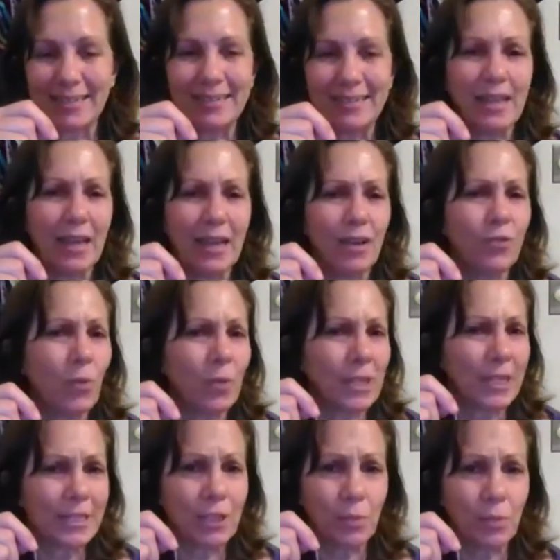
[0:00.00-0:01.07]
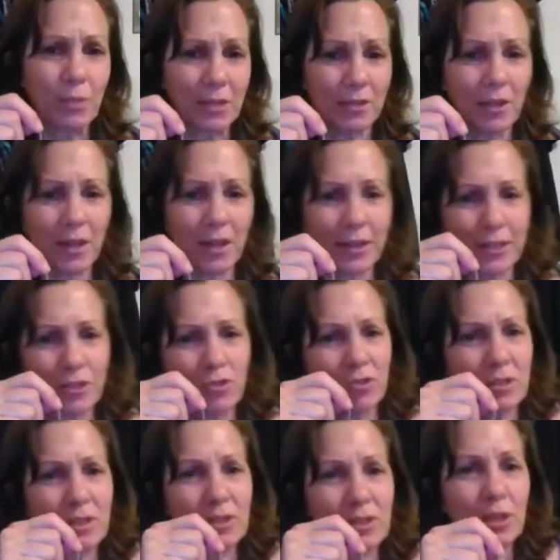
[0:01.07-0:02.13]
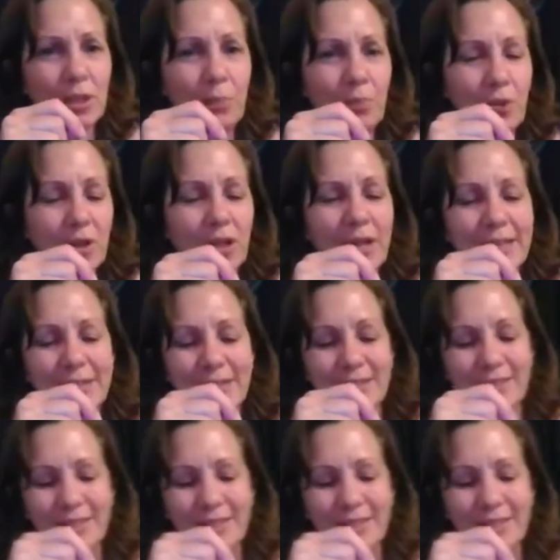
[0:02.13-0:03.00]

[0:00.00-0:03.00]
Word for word: And everyone likes to be acknowledged. It's only polite.